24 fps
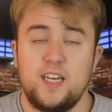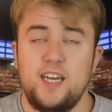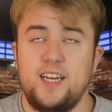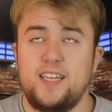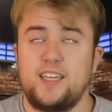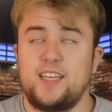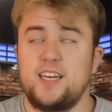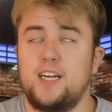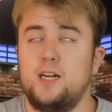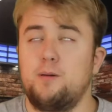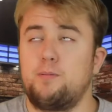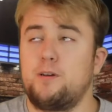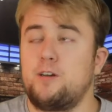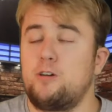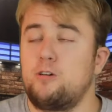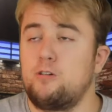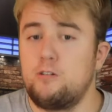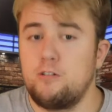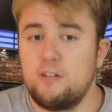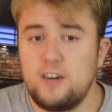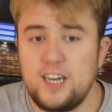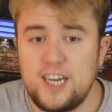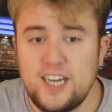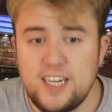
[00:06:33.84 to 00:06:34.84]
It's going to be
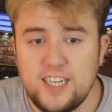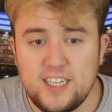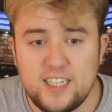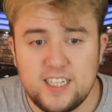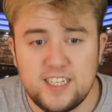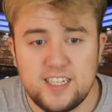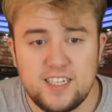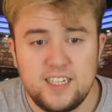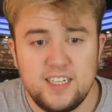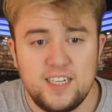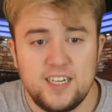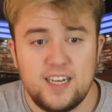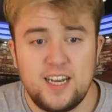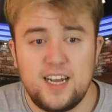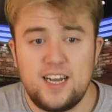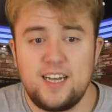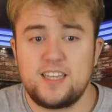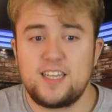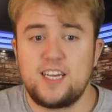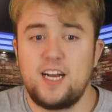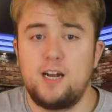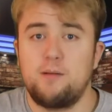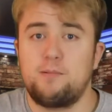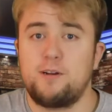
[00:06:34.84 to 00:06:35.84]
crazy.
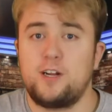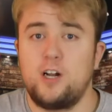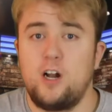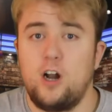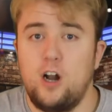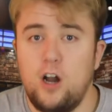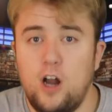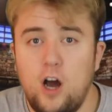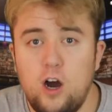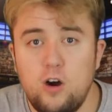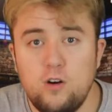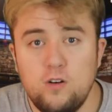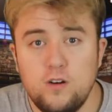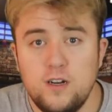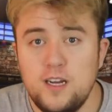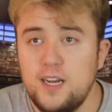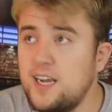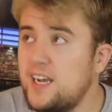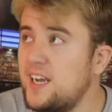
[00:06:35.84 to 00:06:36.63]
It's going to be close.